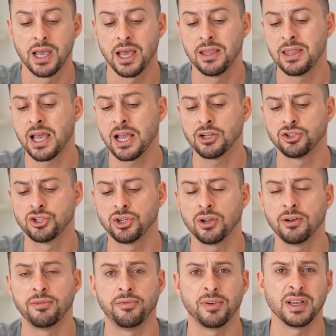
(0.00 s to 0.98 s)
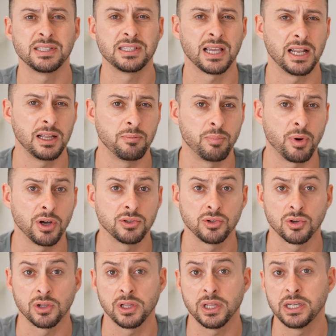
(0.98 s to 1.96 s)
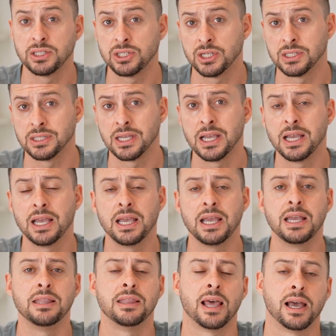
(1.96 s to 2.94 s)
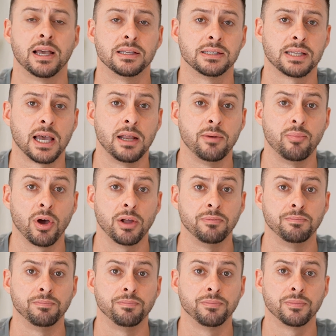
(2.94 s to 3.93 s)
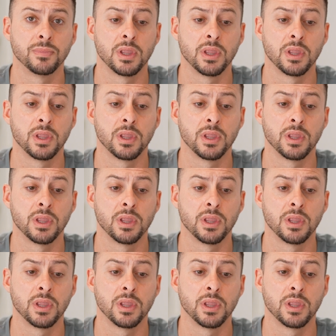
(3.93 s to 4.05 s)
and that should fix any bugs or glitches in that side button.